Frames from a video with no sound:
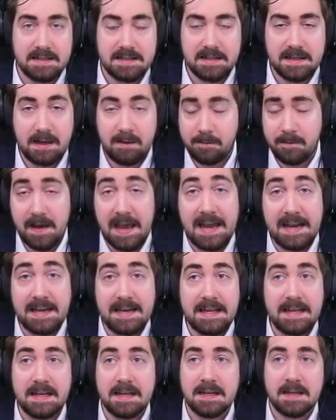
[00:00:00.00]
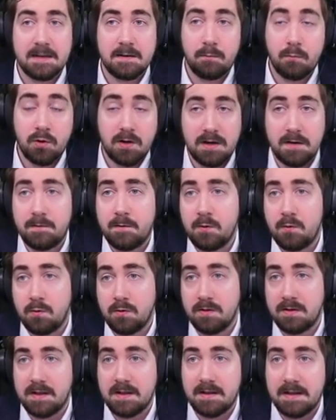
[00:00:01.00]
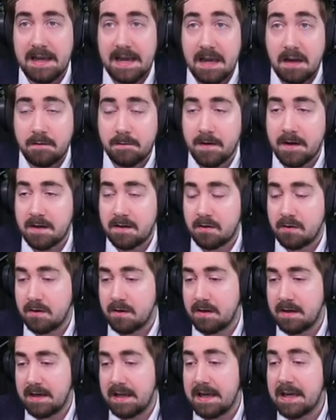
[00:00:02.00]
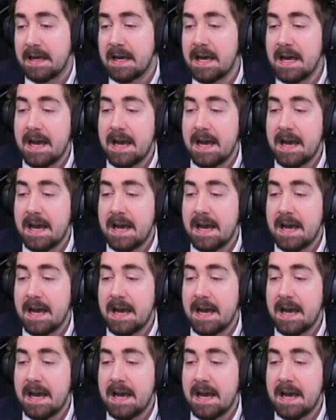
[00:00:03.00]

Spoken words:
if any, more difficult than the 8 fight currently.